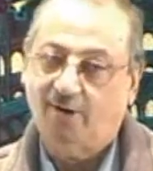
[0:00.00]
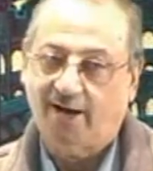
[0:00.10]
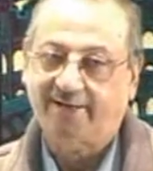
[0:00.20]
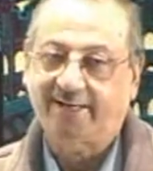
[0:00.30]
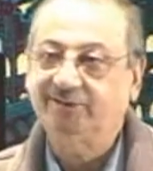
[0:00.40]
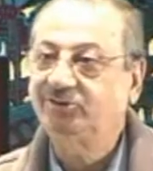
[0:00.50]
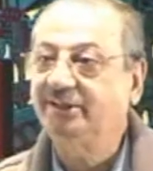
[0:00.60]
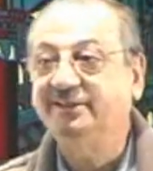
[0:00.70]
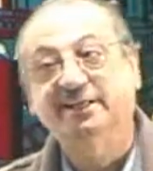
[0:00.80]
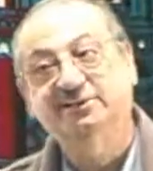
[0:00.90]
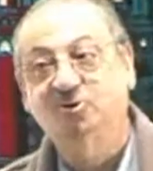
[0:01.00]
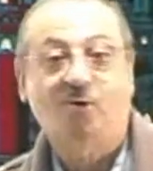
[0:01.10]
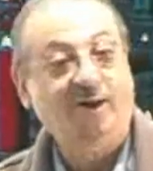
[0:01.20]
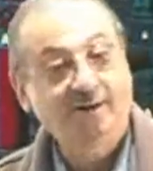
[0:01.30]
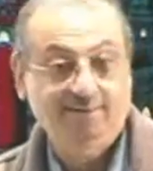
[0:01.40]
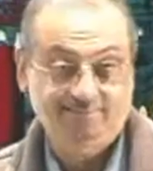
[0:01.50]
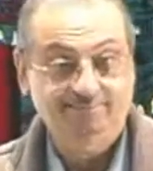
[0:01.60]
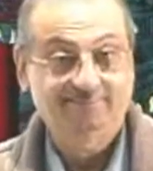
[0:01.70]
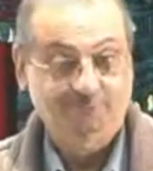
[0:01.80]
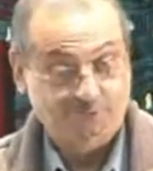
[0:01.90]
I can see there is no al,
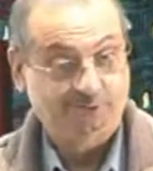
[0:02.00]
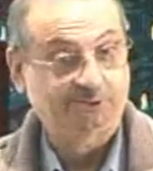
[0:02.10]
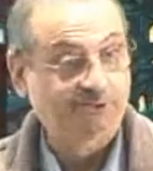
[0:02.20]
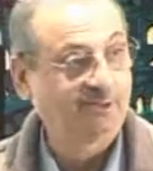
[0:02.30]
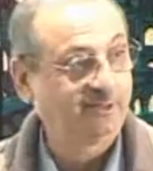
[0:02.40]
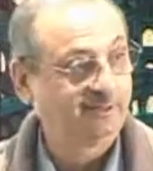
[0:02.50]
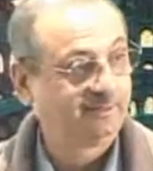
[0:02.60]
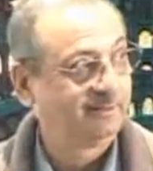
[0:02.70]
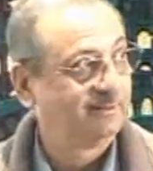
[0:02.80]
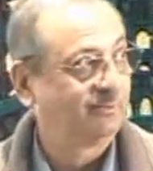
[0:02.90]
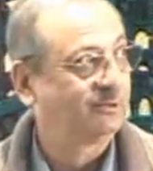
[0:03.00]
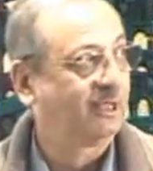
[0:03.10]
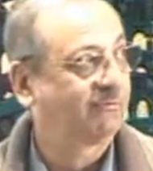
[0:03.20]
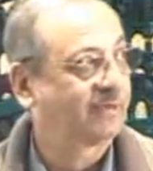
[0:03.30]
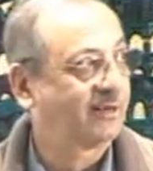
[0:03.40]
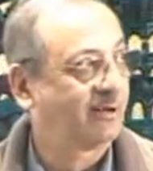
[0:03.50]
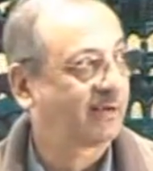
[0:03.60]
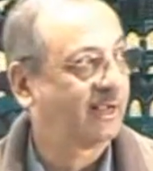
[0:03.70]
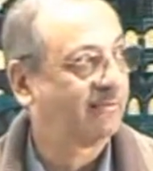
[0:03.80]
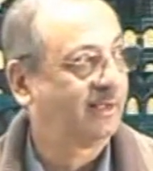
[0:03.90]
which is good. Mudaf
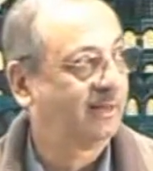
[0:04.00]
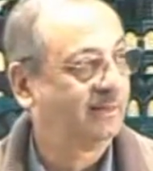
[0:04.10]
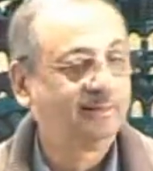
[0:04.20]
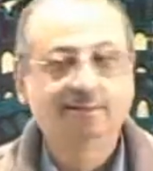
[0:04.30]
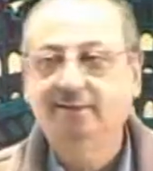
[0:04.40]
cannot have al.